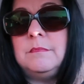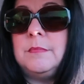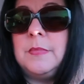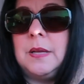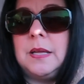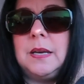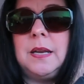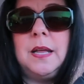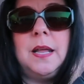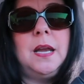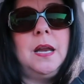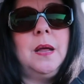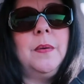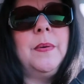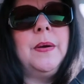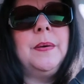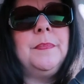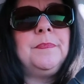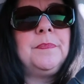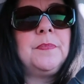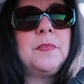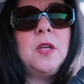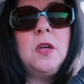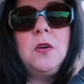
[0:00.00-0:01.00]
But
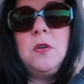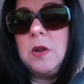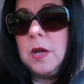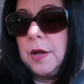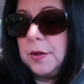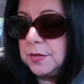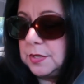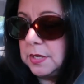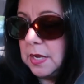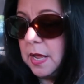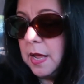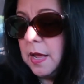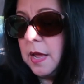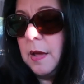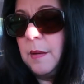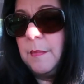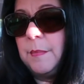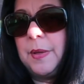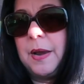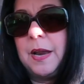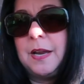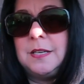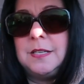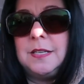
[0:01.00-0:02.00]
anyway, who knows?
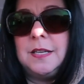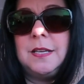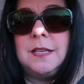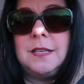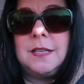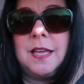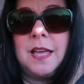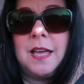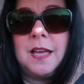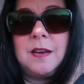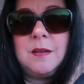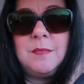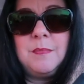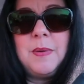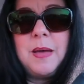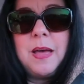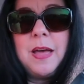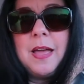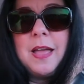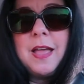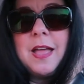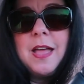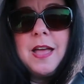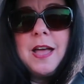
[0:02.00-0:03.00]
But I did get
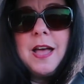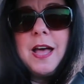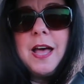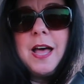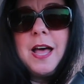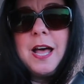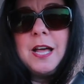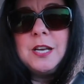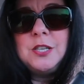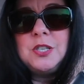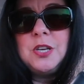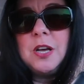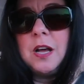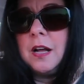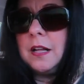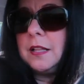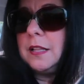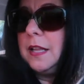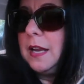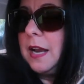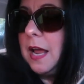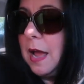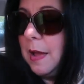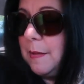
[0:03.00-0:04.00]
my hot
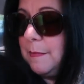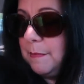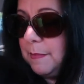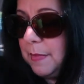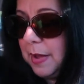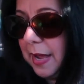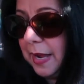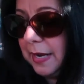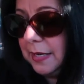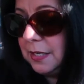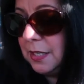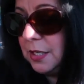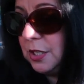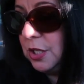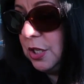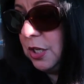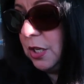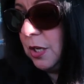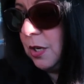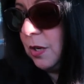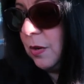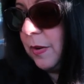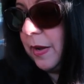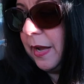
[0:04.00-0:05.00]
chocolate. I might
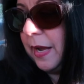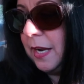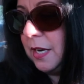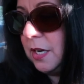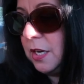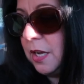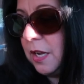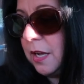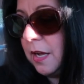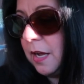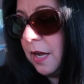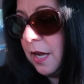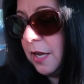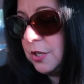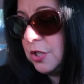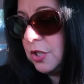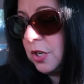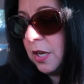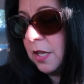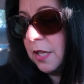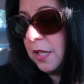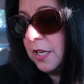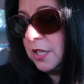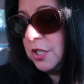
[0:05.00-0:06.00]
do a hot
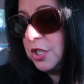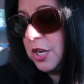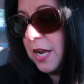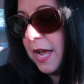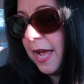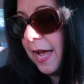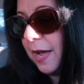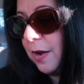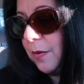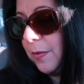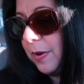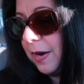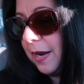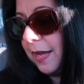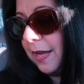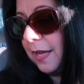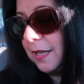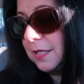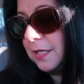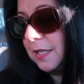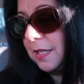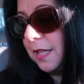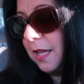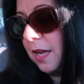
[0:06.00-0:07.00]
chocolate chat when I
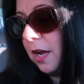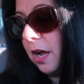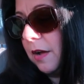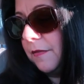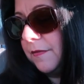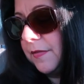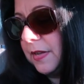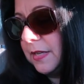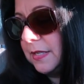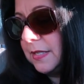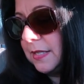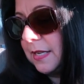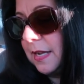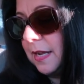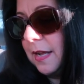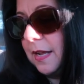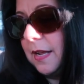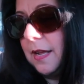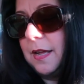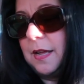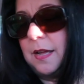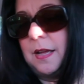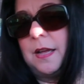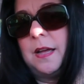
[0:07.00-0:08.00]
get to the office
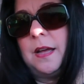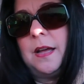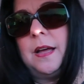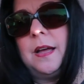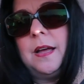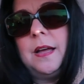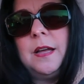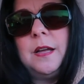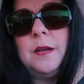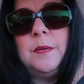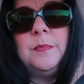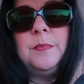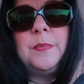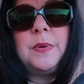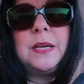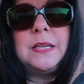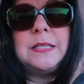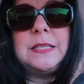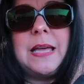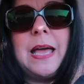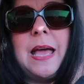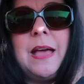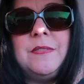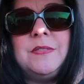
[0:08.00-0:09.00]
um,
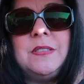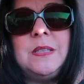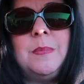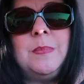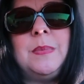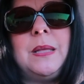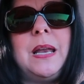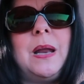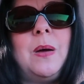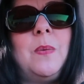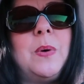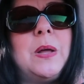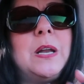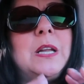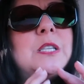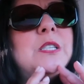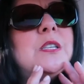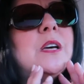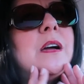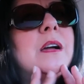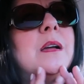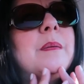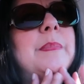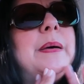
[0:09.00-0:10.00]
because I have something I want to
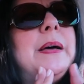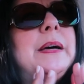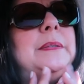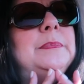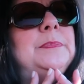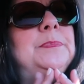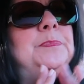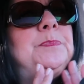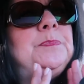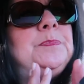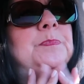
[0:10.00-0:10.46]
talk about.